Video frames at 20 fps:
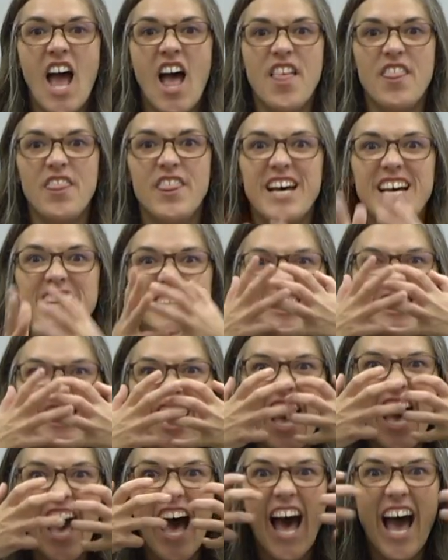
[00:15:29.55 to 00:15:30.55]
The
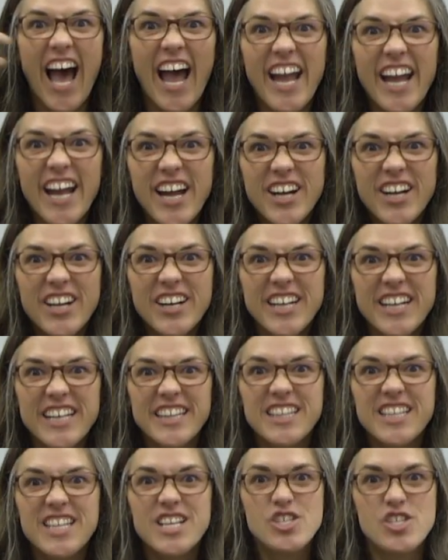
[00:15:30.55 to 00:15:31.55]
tiger
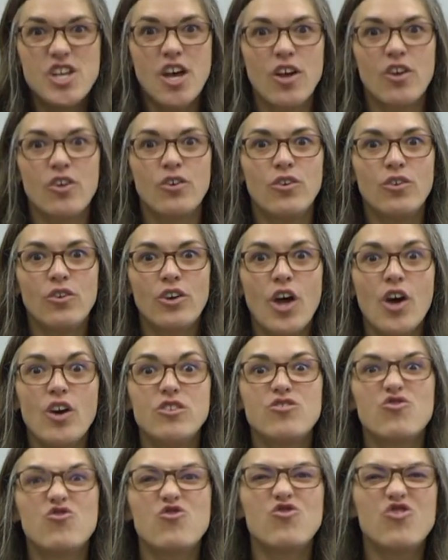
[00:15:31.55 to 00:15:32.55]
in the jungle
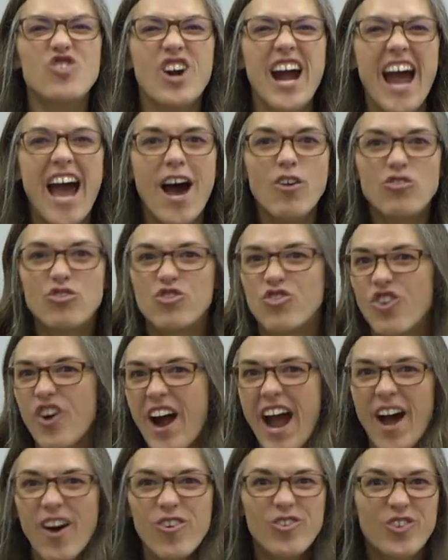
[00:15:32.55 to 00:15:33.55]
goes growl,
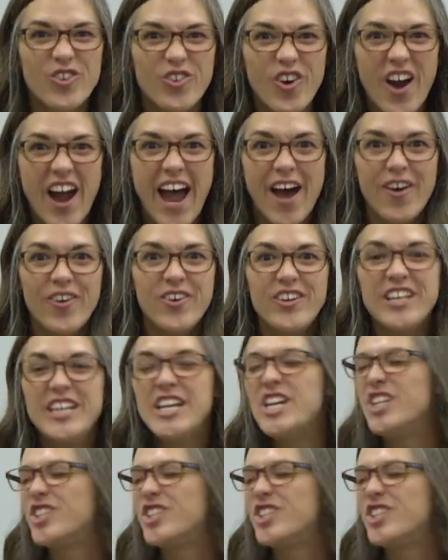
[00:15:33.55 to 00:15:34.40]
growl, growl,